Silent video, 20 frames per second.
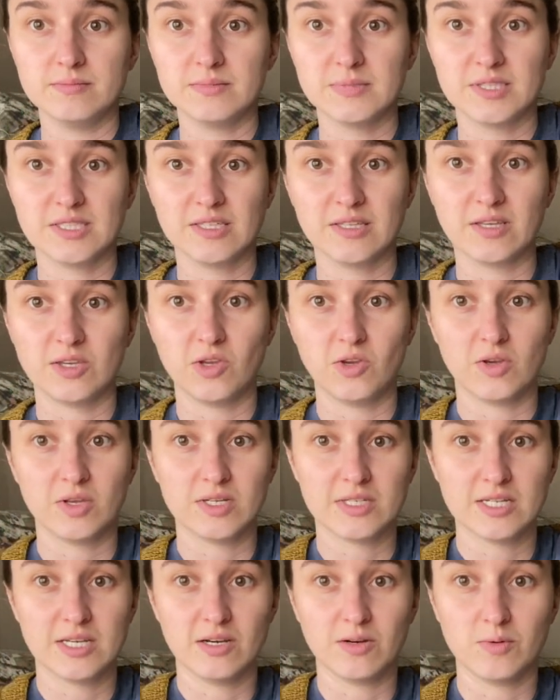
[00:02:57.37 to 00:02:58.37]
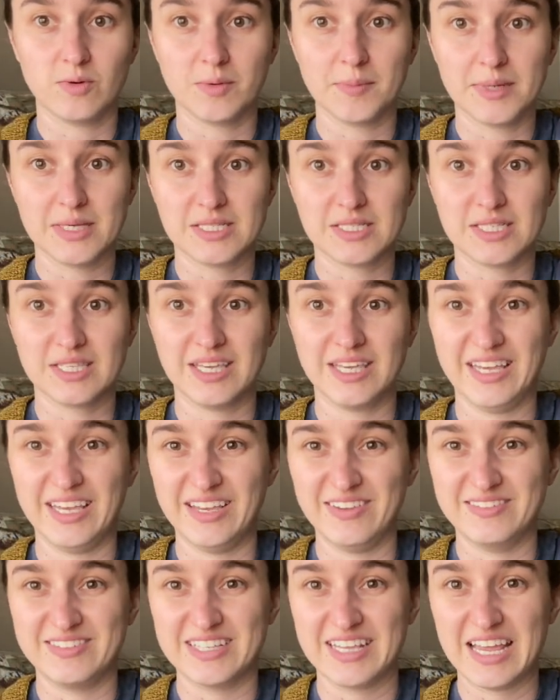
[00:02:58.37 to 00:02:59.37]
See, like you can tell where my
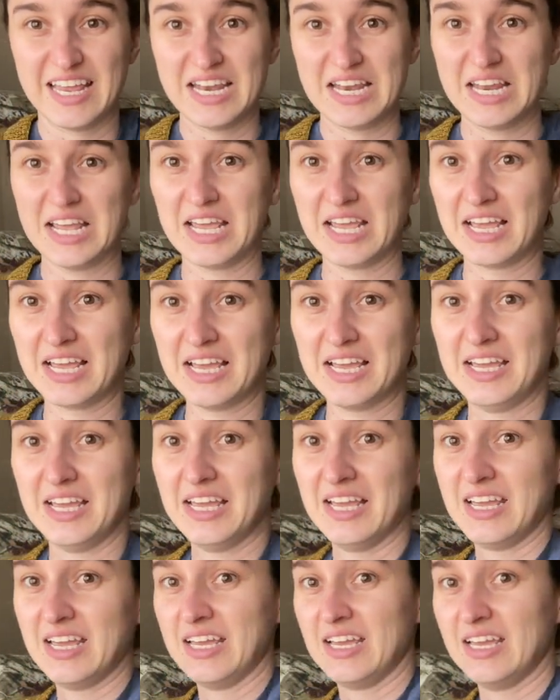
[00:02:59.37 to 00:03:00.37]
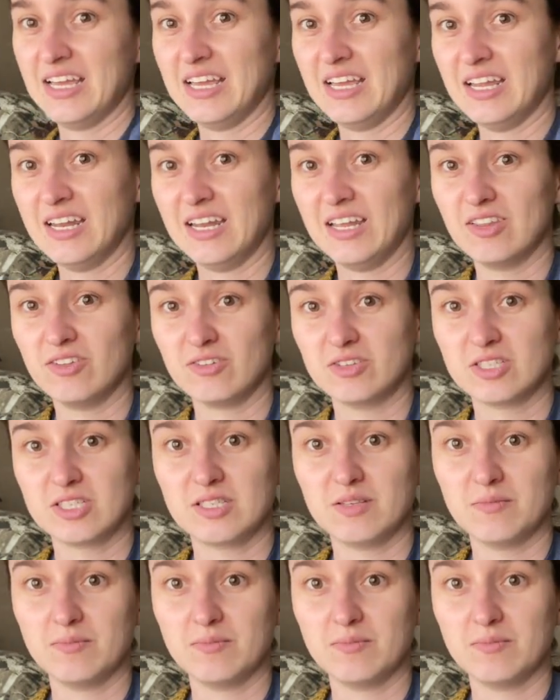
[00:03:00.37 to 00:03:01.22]
sleeve's ending, and it looks